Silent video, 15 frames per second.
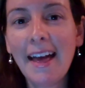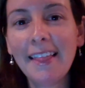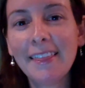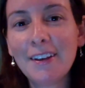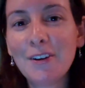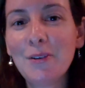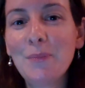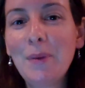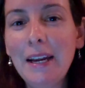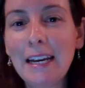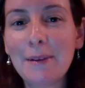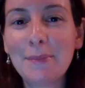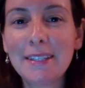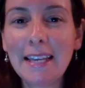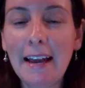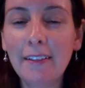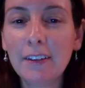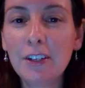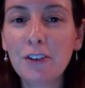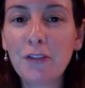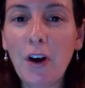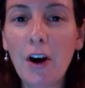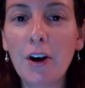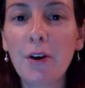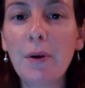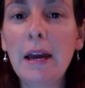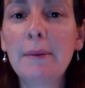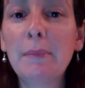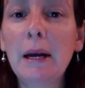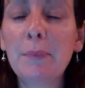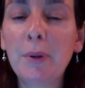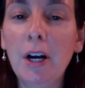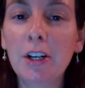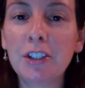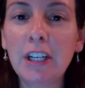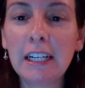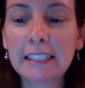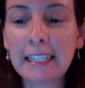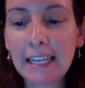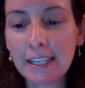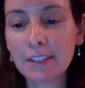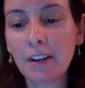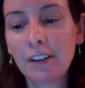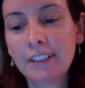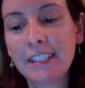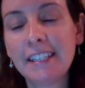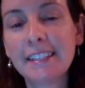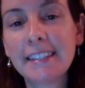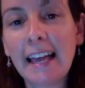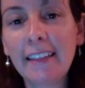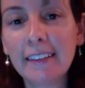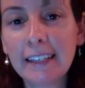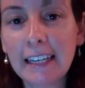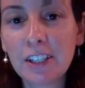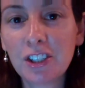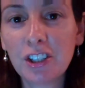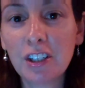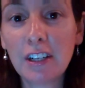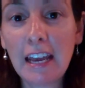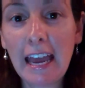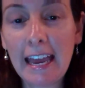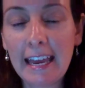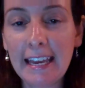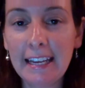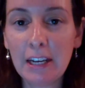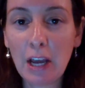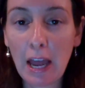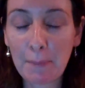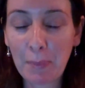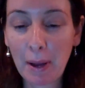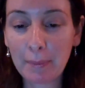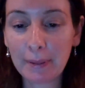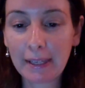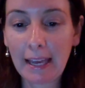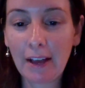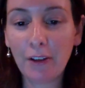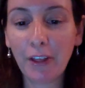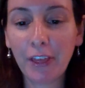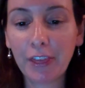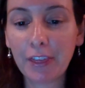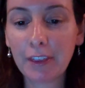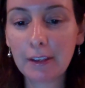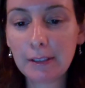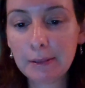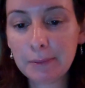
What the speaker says: Hello, my name is Ellen Navarro and my project is on desalination and public health.